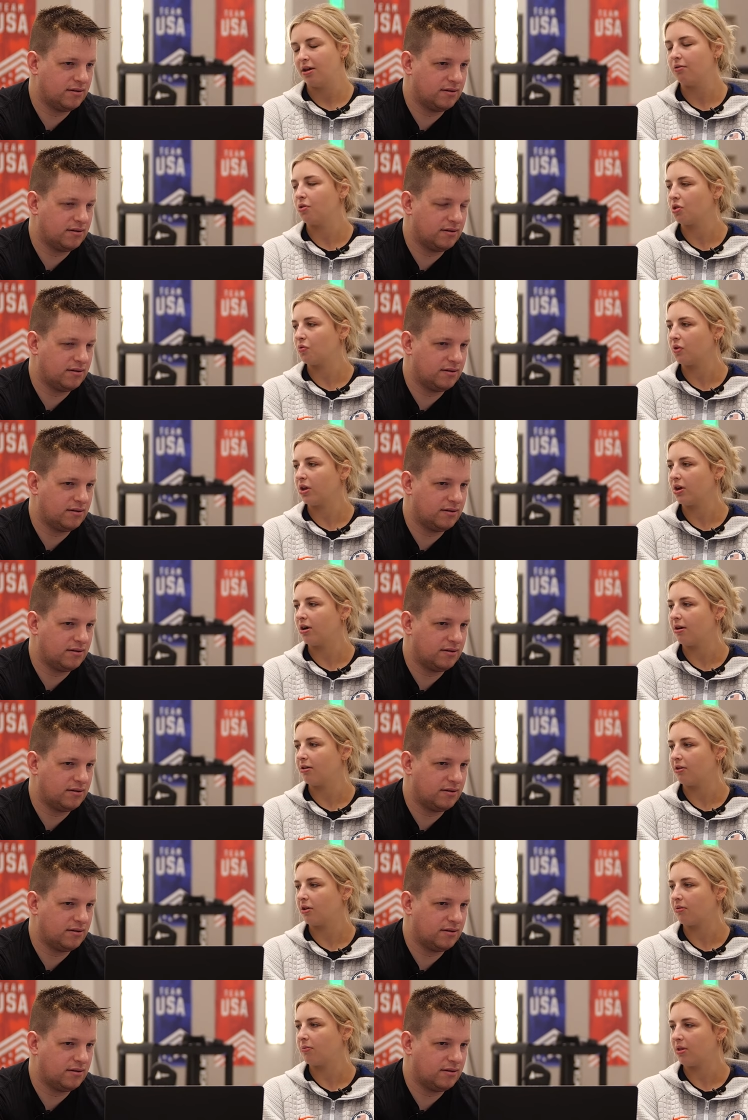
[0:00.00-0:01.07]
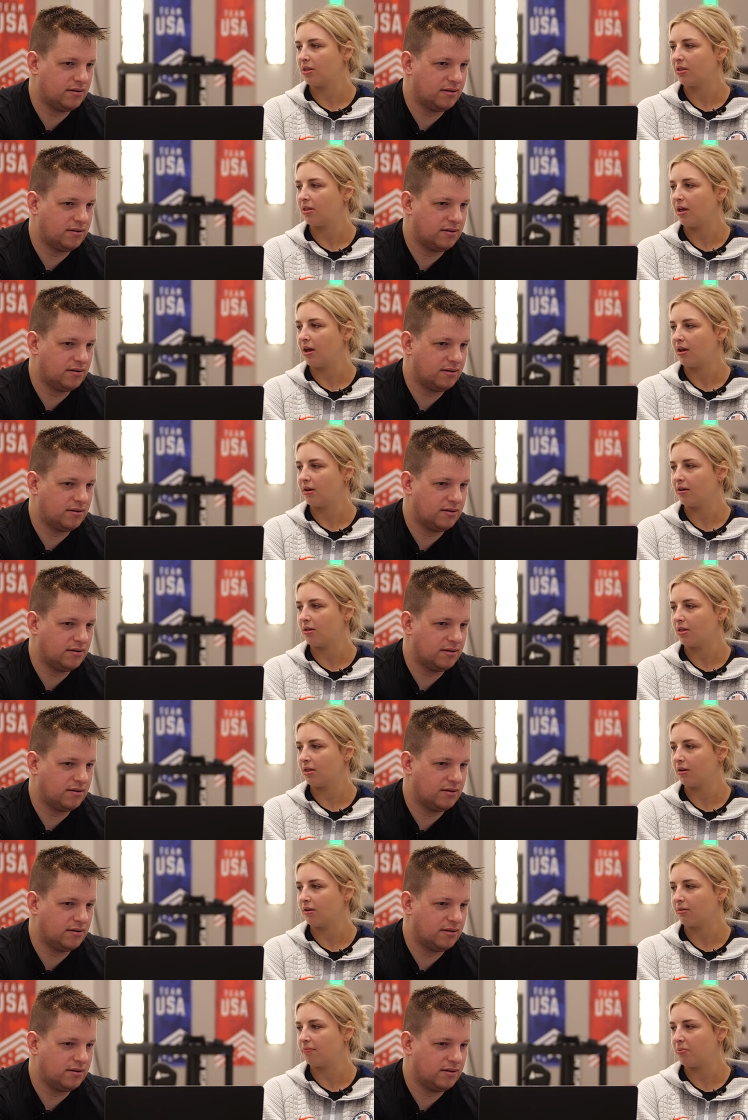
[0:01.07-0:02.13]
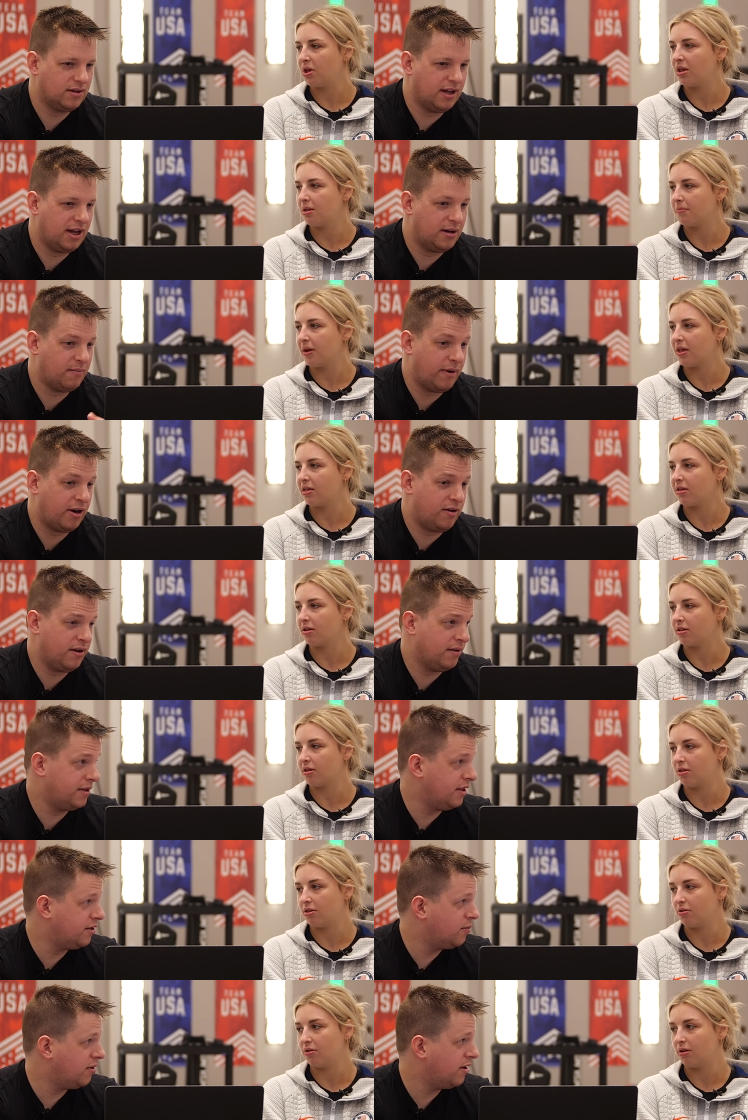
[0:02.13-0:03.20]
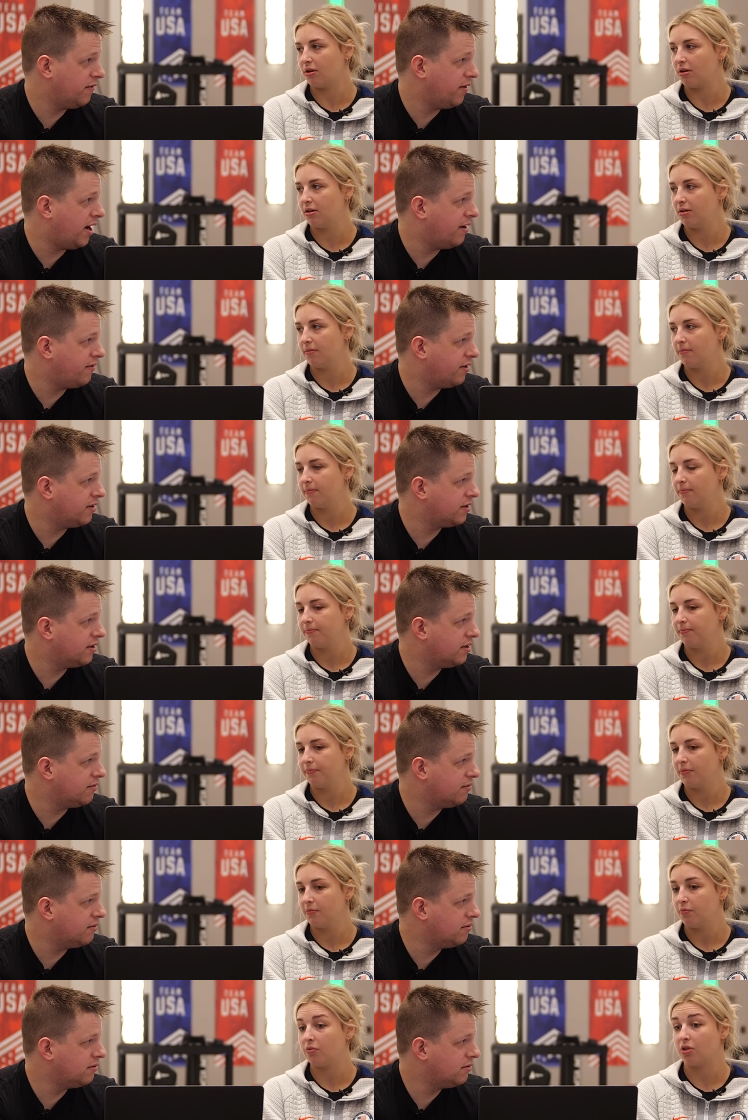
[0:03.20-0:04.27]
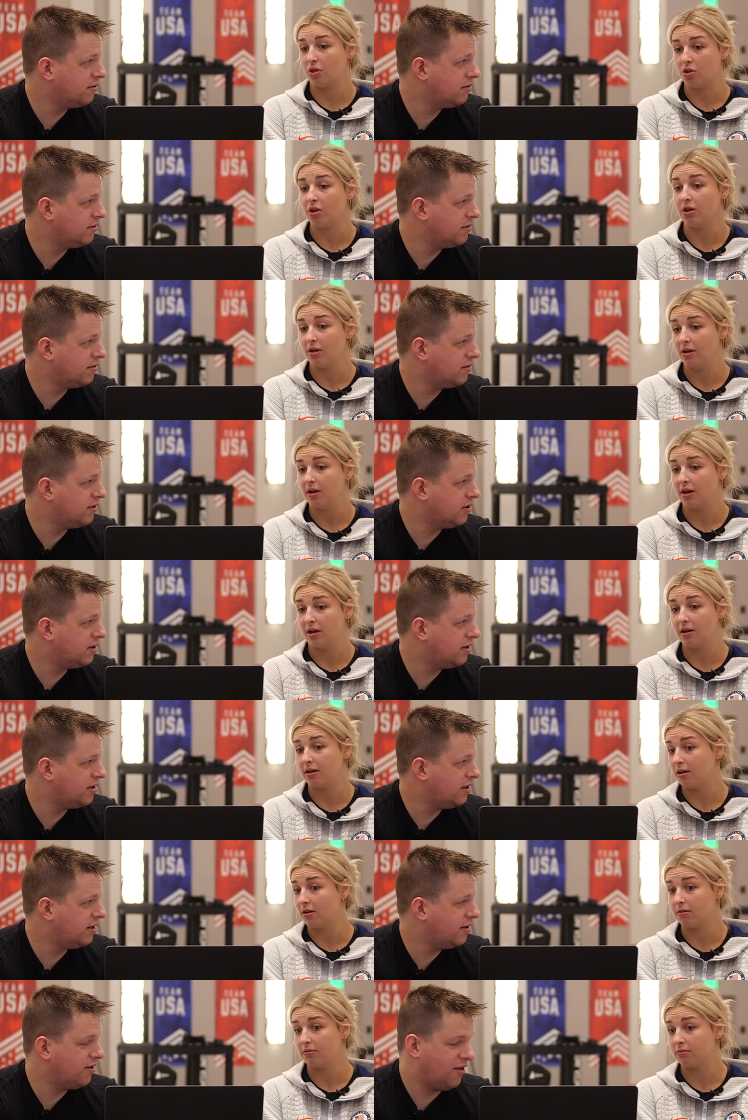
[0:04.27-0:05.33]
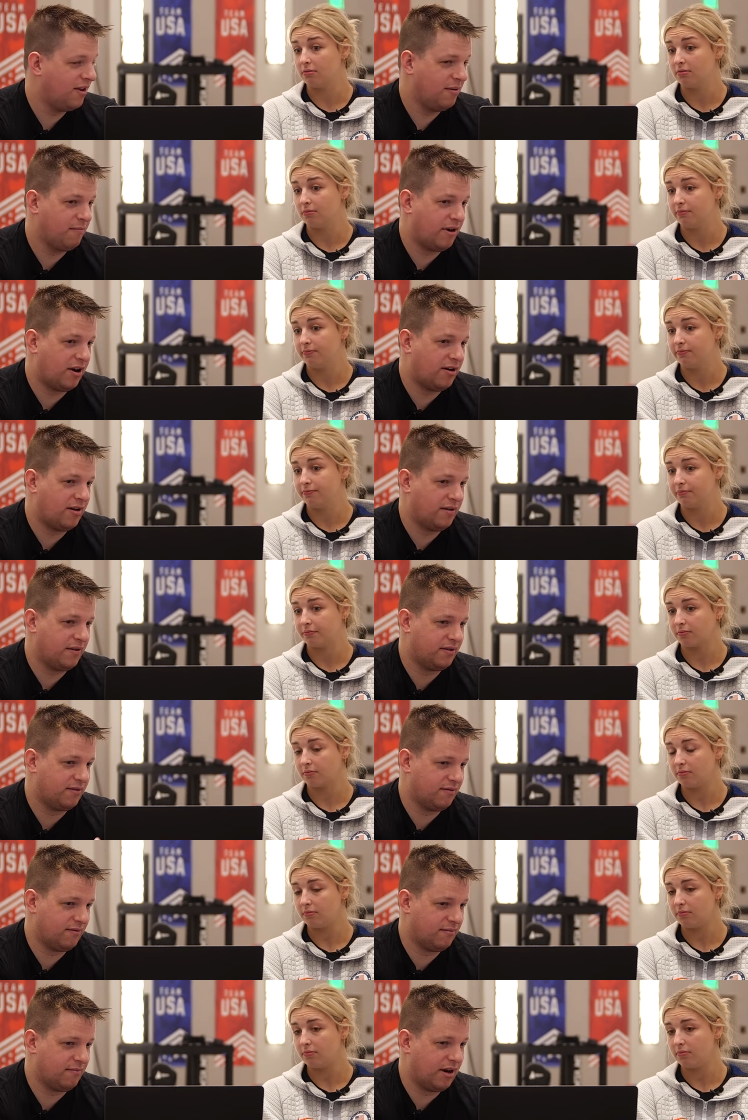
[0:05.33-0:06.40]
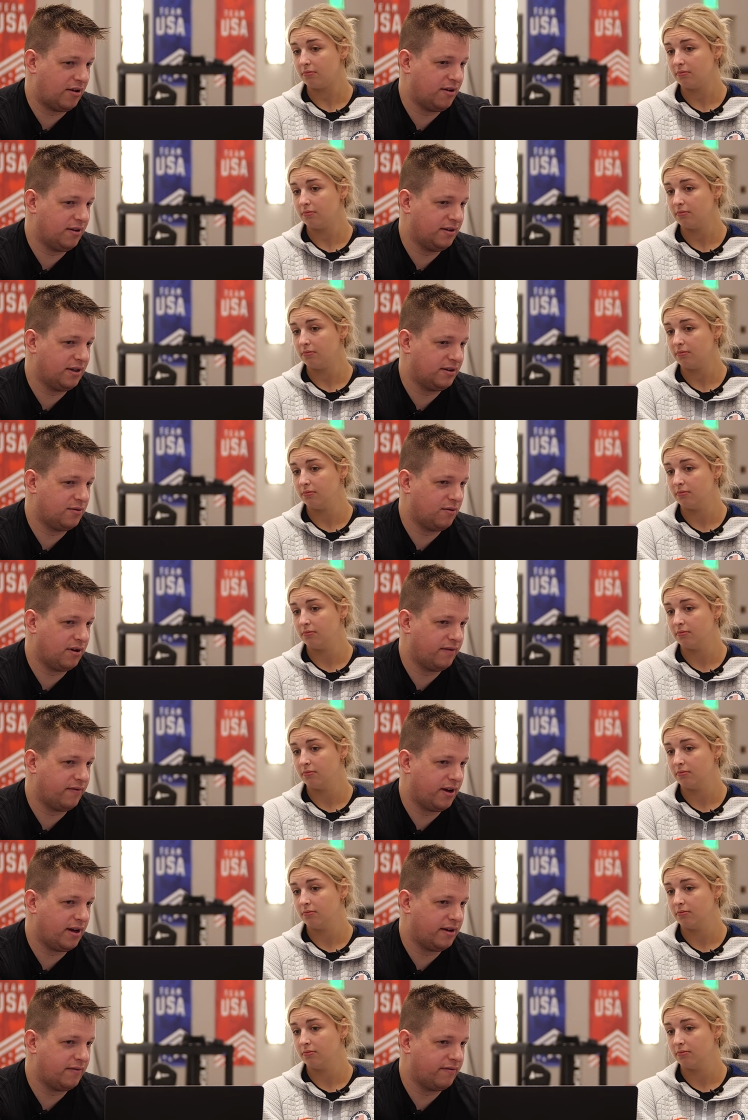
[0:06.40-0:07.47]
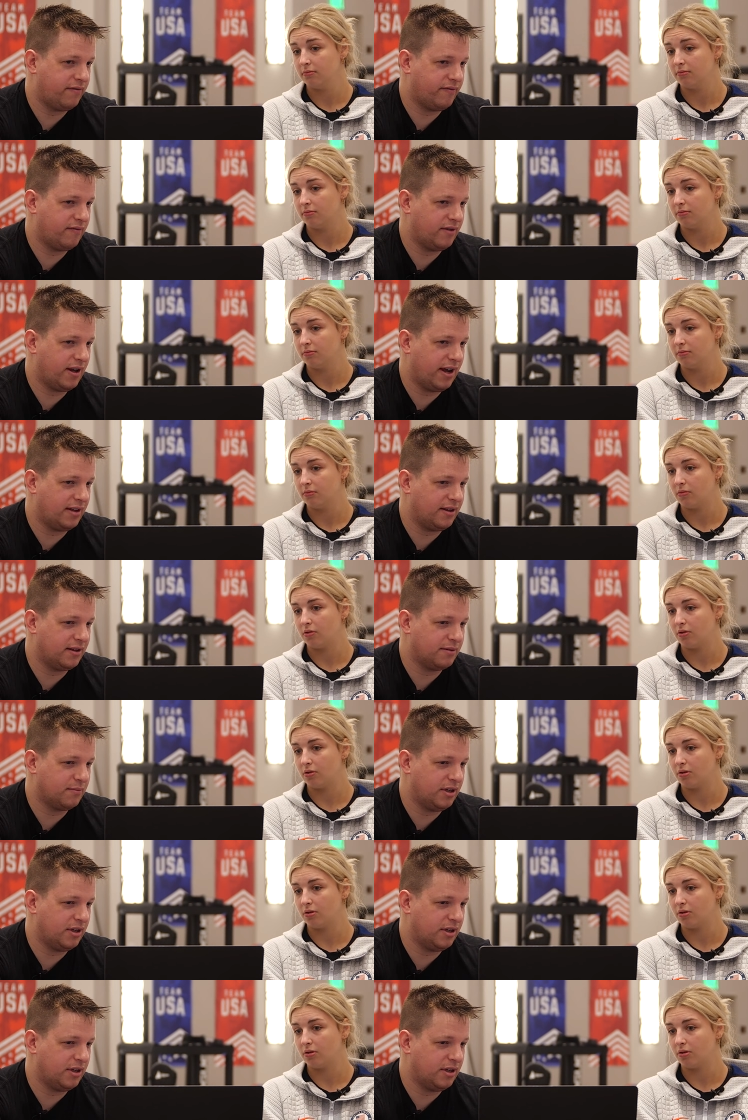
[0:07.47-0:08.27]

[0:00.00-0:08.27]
Speaker 1: It was really hard to commit to that because, like, being the
Speaker 2: best. Meredith sixty-three. Did twenty-five here too.
Speaker 1: Did she?
Speaker 2: I didn't know. Meredith, Meredith did twenty-five at this